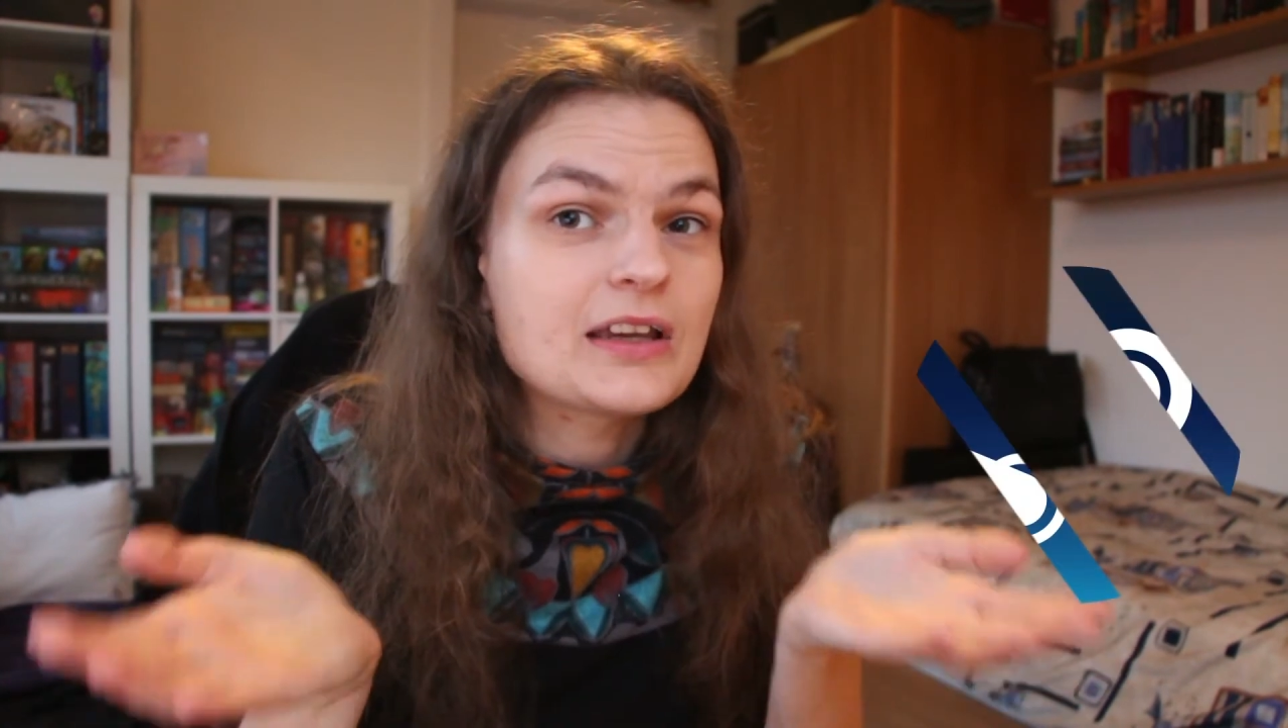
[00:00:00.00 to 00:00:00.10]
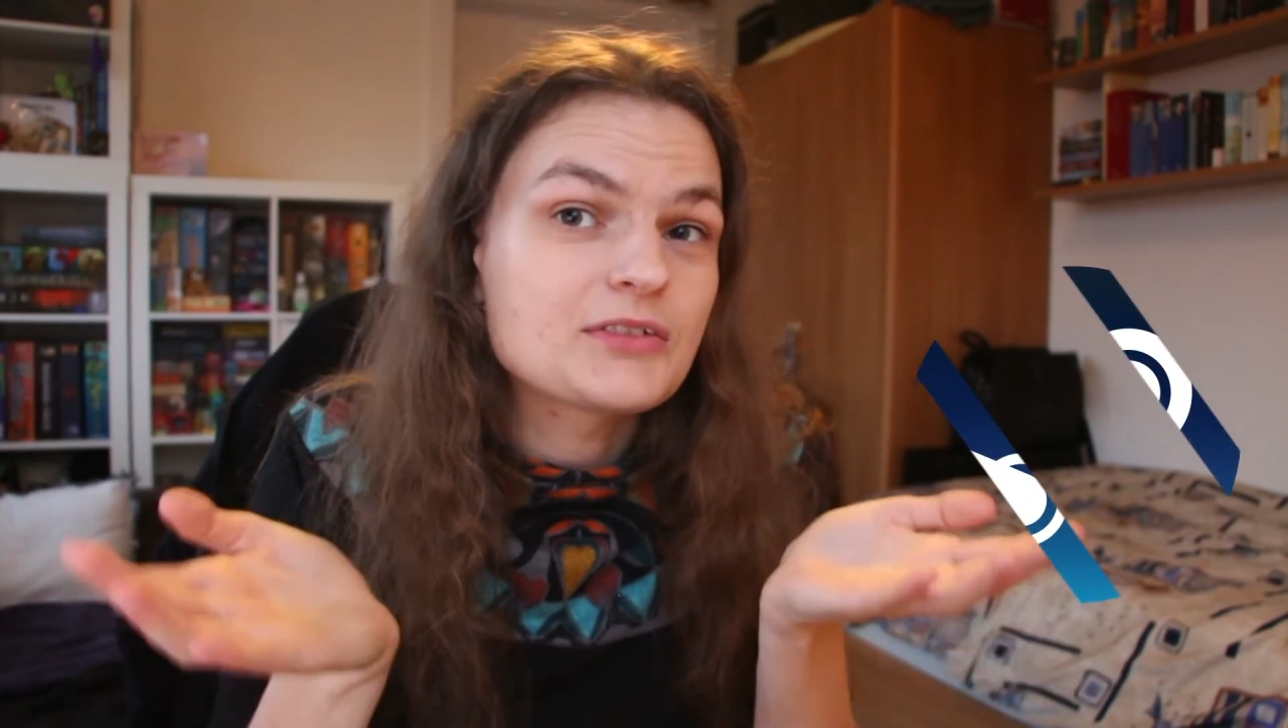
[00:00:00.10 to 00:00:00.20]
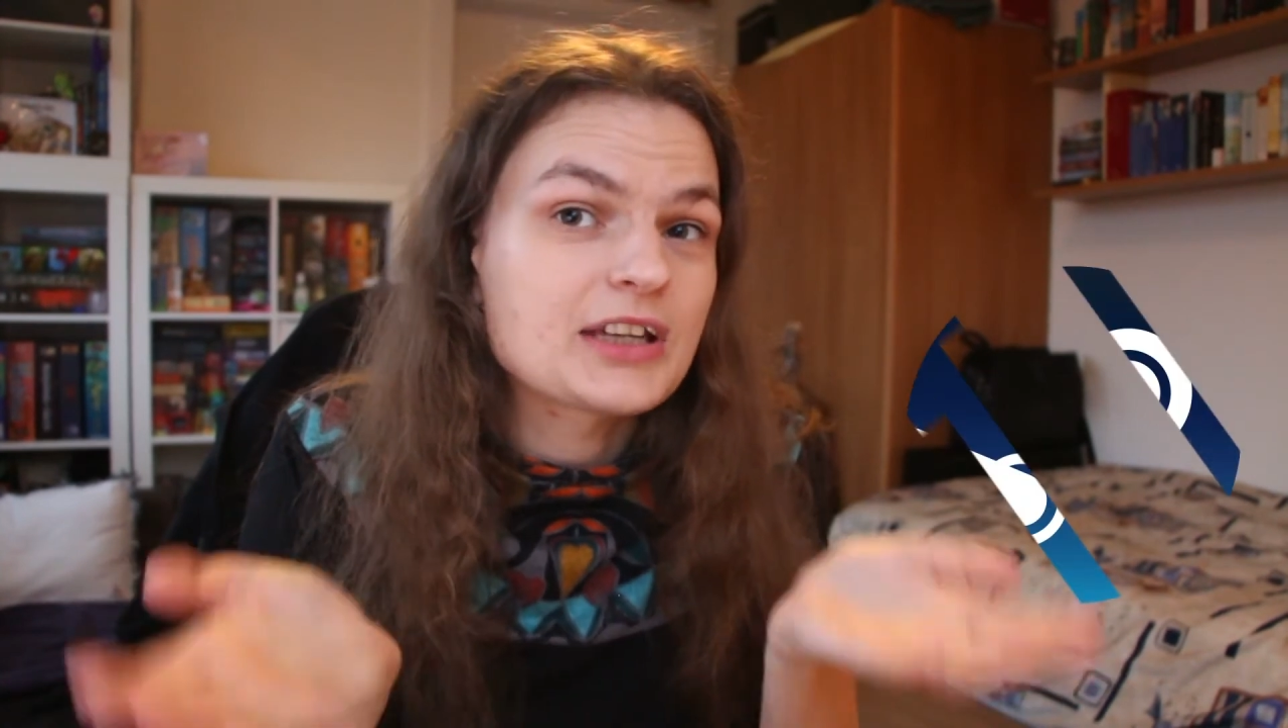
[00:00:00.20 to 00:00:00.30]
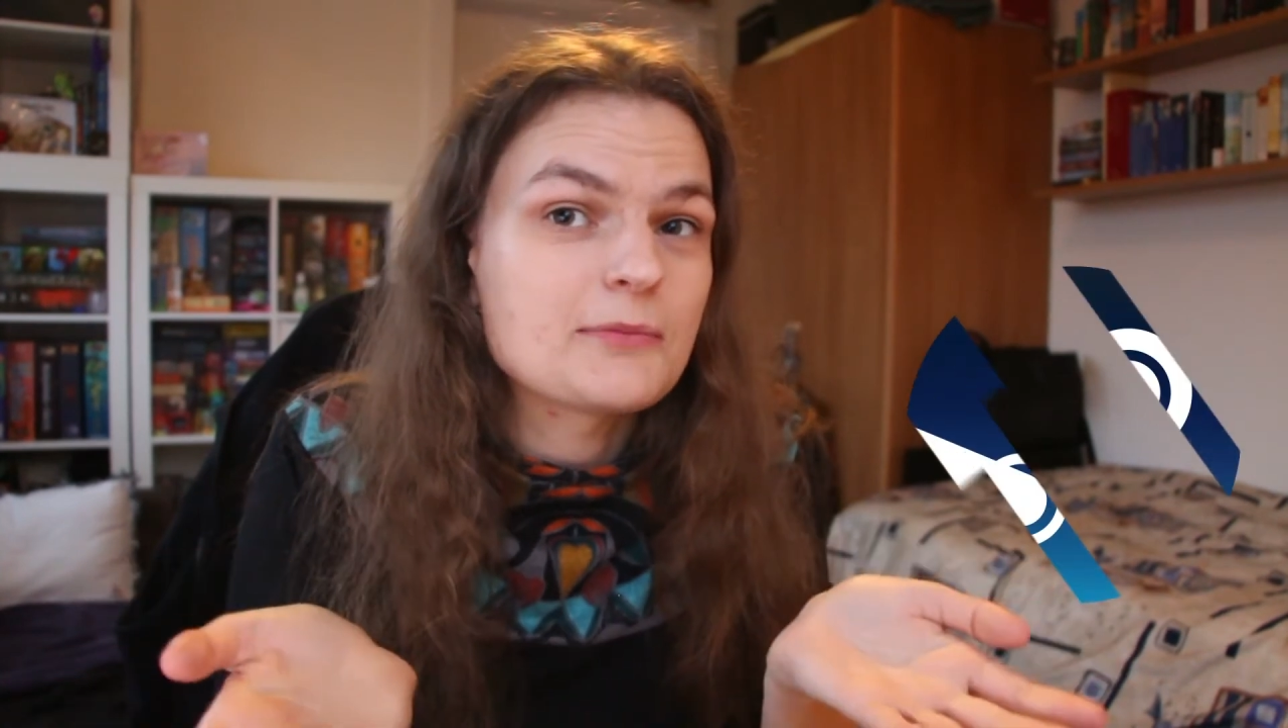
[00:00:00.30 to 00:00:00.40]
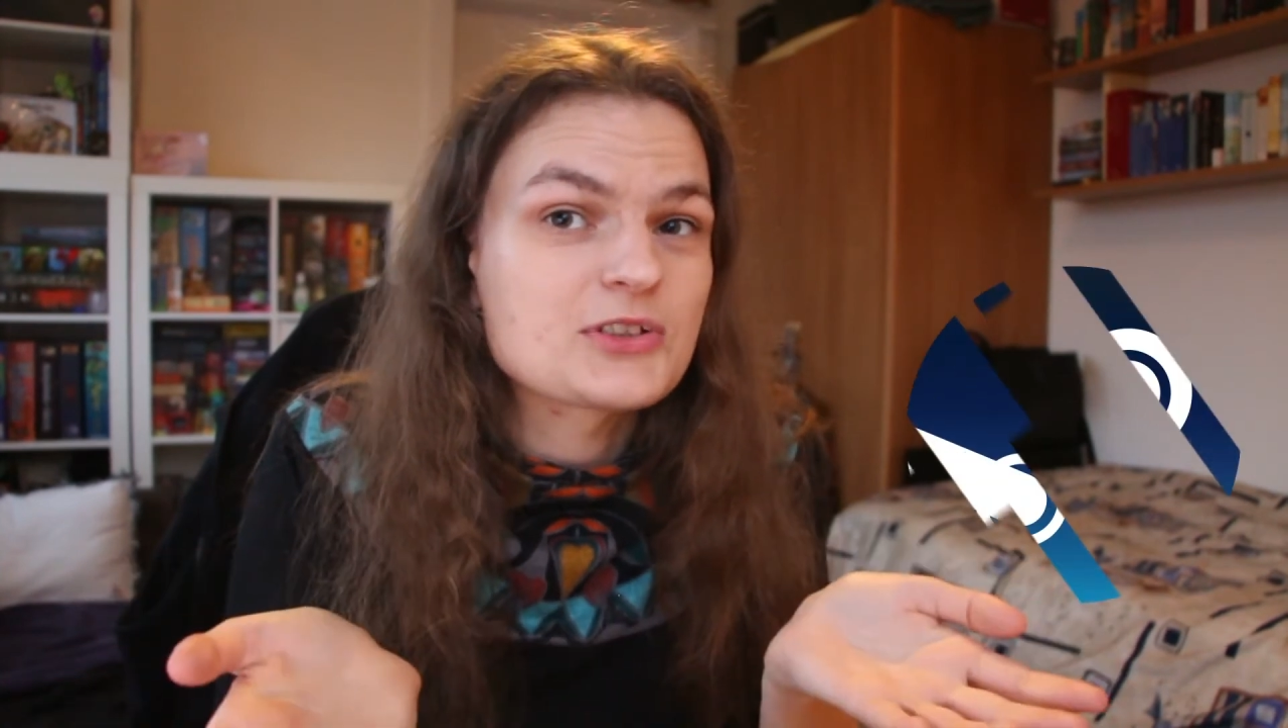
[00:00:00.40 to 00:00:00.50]
if
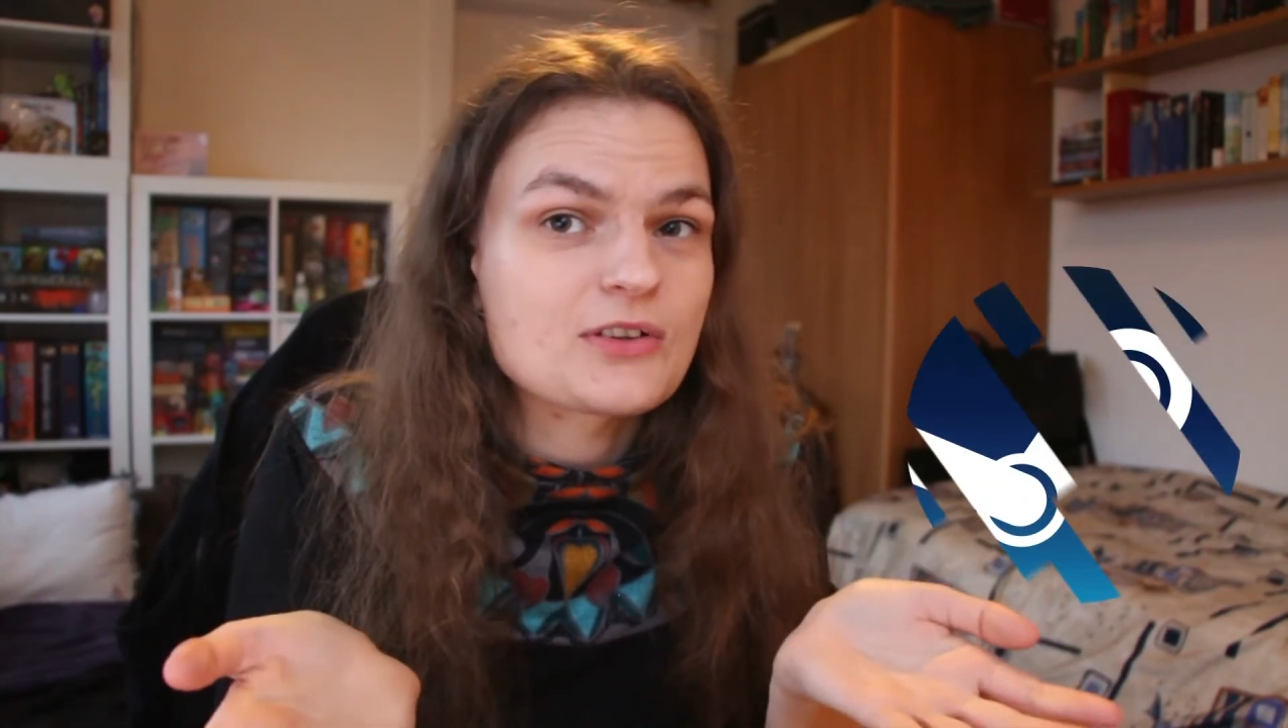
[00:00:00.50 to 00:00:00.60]
the game is